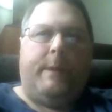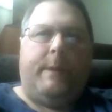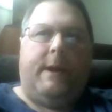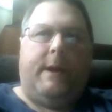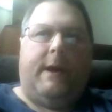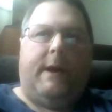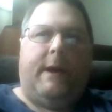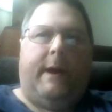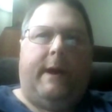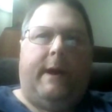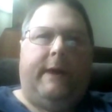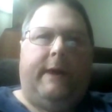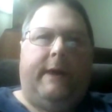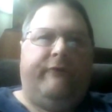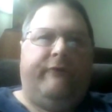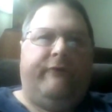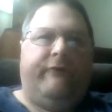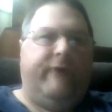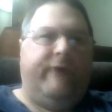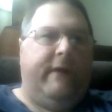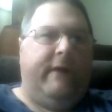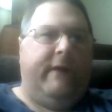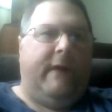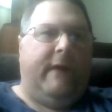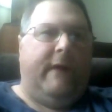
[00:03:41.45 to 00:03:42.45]
I
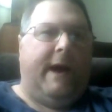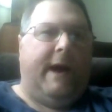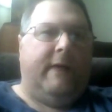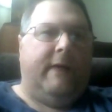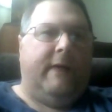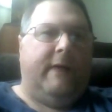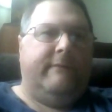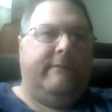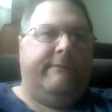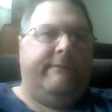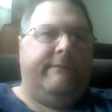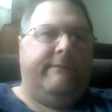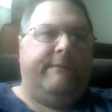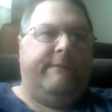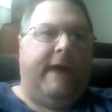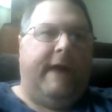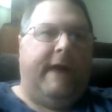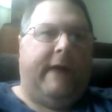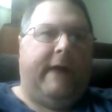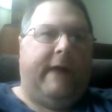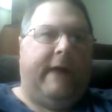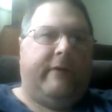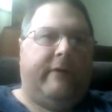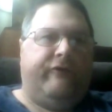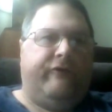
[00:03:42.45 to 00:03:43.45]
see a lot of
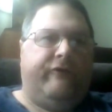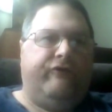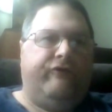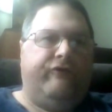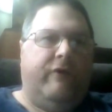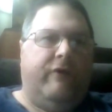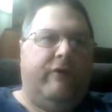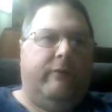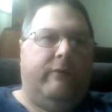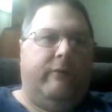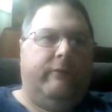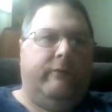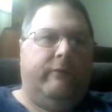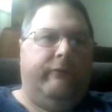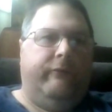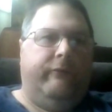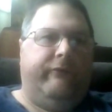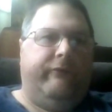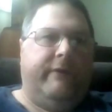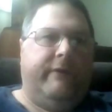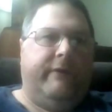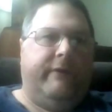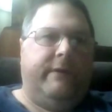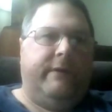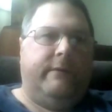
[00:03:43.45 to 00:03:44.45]
Alex Jones
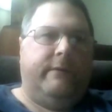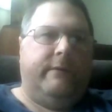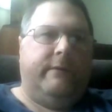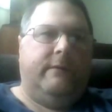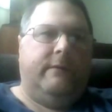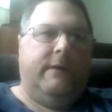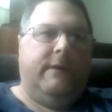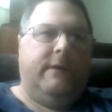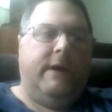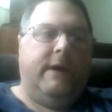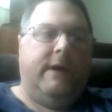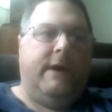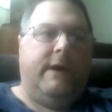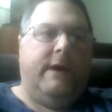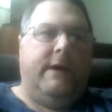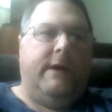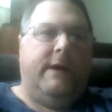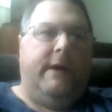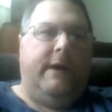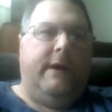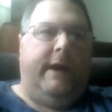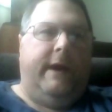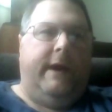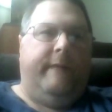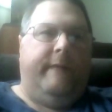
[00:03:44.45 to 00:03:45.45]
and
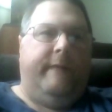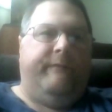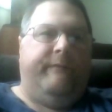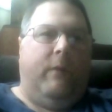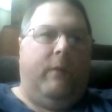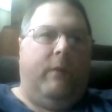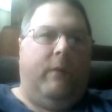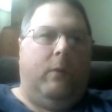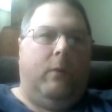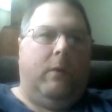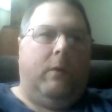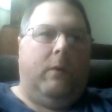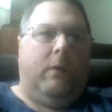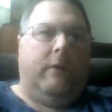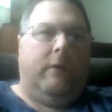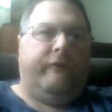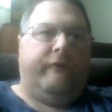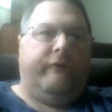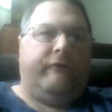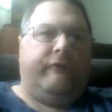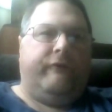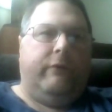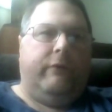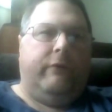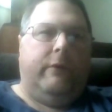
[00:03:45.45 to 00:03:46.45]
an
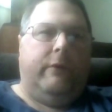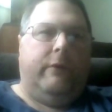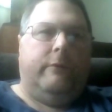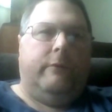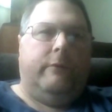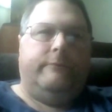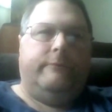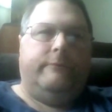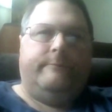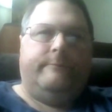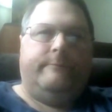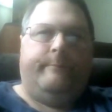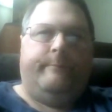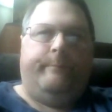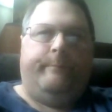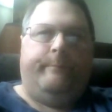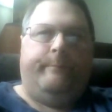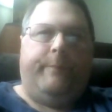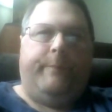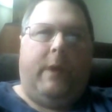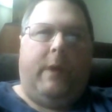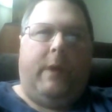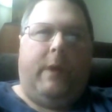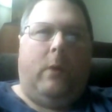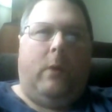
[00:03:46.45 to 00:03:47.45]
InfoWars crew,
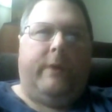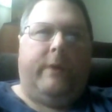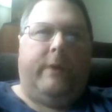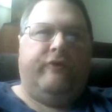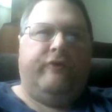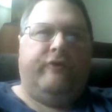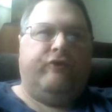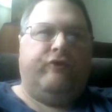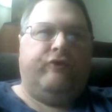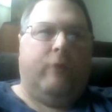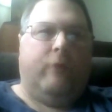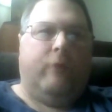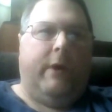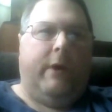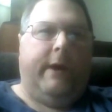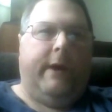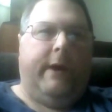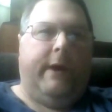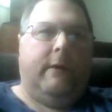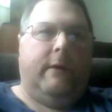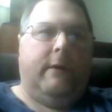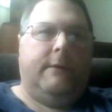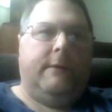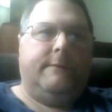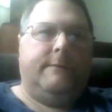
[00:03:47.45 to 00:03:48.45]
Owen
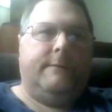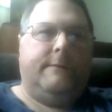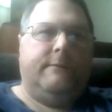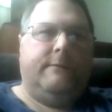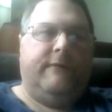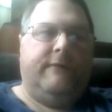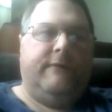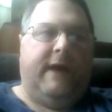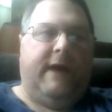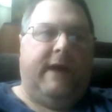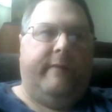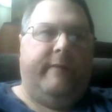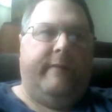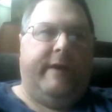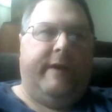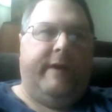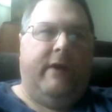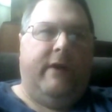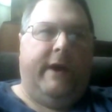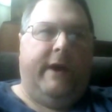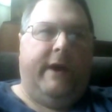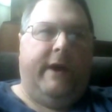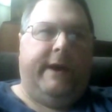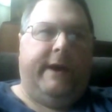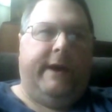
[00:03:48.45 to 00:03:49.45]
Schroyer, David
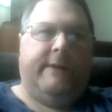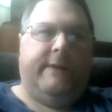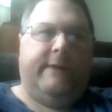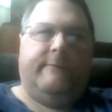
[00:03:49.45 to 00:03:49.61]
Knight,